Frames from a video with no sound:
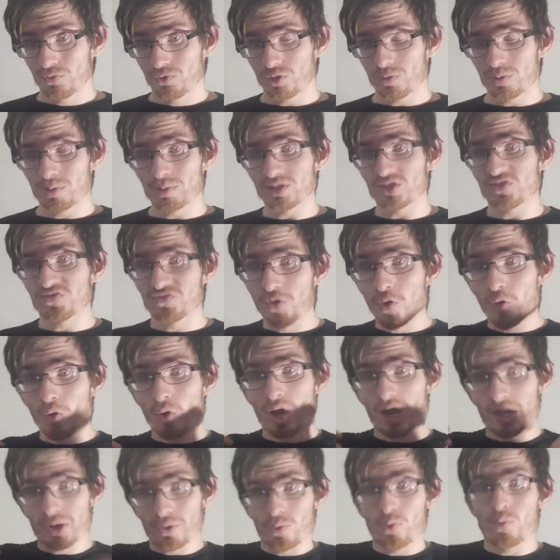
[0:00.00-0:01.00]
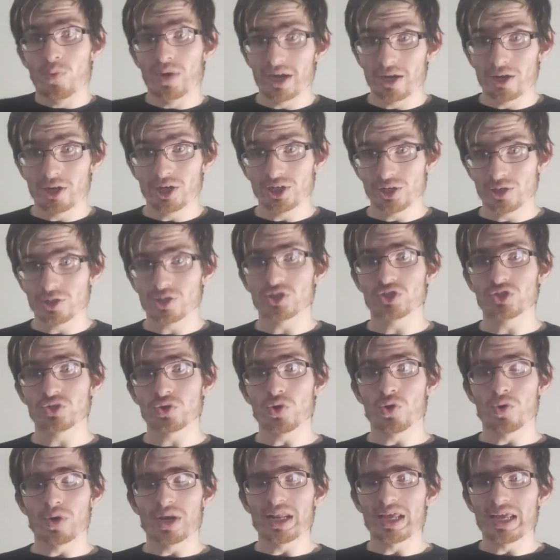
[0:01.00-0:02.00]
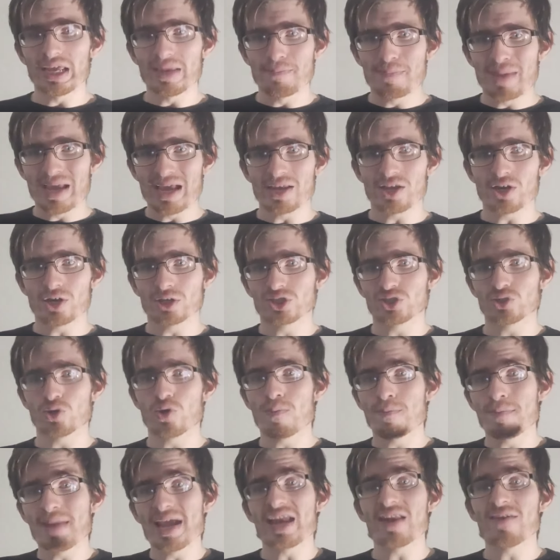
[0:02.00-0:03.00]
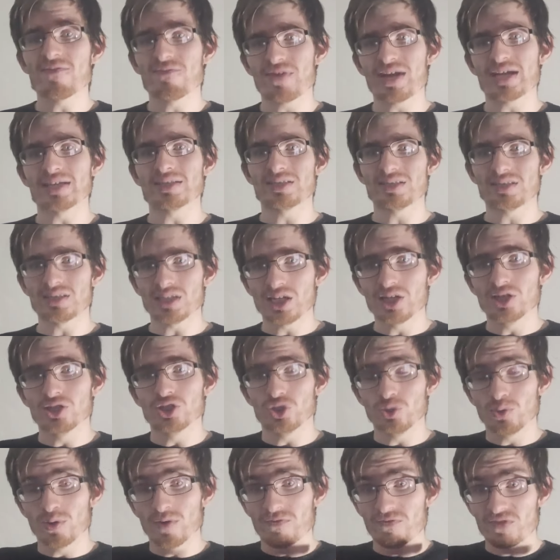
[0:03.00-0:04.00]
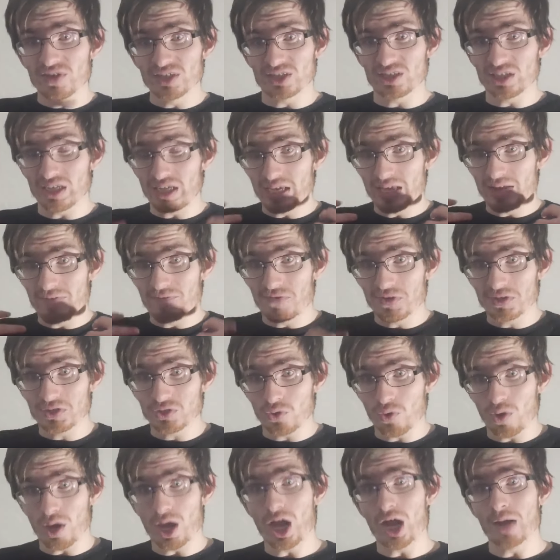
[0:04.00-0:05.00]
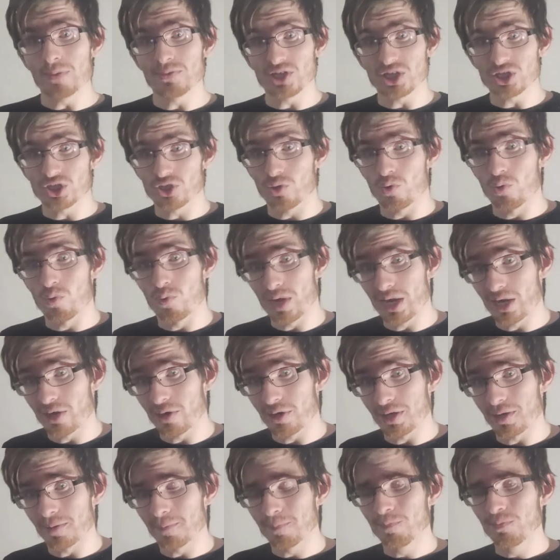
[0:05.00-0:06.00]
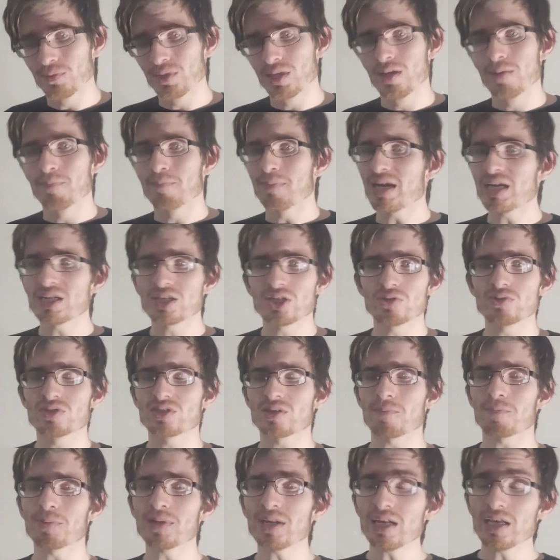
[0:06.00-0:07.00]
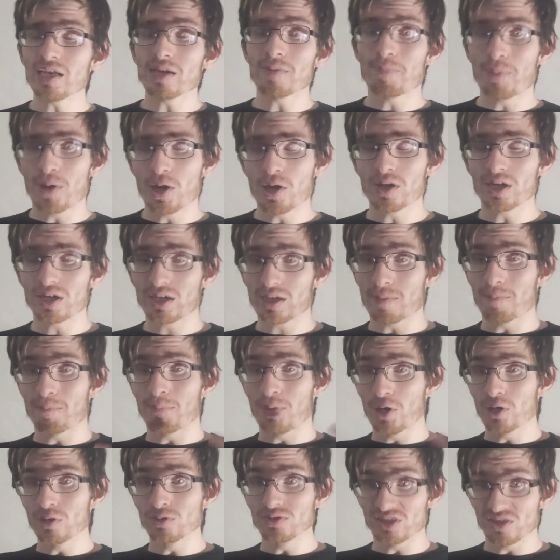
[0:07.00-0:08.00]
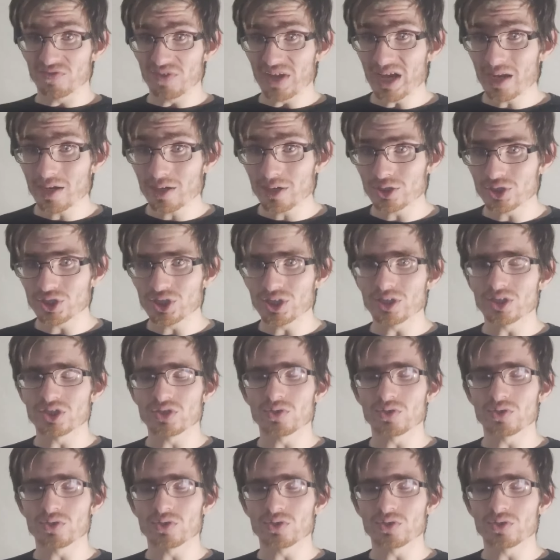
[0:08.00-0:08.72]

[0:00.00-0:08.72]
You're pretty much full on wearing your soul. And your soul manifests into a physical object you're wearing. Mind you, it's completely composed of energy.